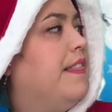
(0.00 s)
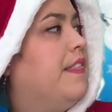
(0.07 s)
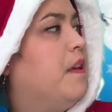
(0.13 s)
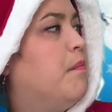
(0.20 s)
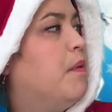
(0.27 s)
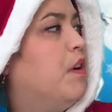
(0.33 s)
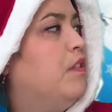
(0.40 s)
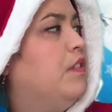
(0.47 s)
They
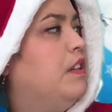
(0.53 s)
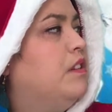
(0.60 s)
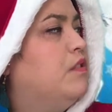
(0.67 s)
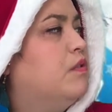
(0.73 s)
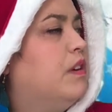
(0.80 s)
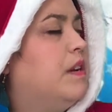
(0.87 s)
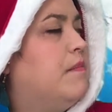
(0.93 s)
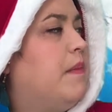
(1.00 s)
both
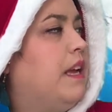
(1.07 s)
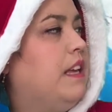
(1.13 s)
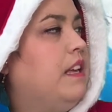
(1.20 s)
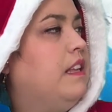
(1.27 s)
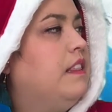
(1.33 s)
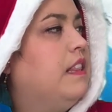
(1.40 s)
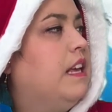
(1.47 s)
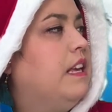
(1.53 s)
enjoyed
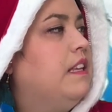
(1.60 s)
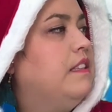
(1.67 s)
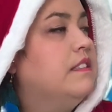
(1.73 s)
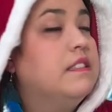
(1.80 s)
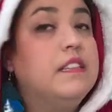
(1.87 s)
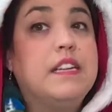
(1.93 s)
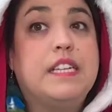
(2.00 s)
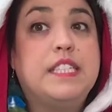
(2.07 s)
making
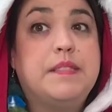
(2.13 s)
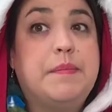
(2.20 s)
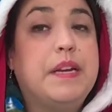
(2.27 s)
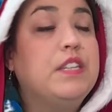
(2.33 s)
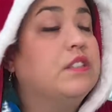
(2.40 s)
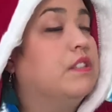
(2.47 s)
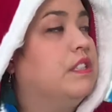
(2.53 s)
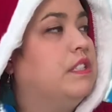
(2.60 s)
things,
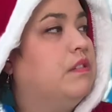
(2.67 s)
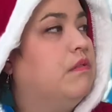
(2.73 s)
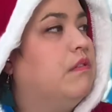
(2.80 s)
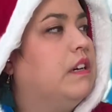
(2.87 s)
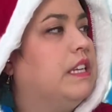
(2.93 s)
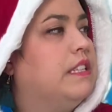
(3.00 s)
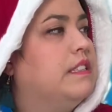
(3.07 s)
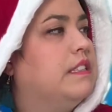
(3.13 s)
especially
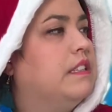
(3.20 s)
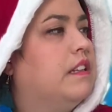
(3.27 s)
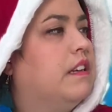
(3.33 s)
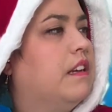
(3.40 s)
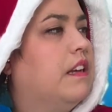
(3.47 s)
toys.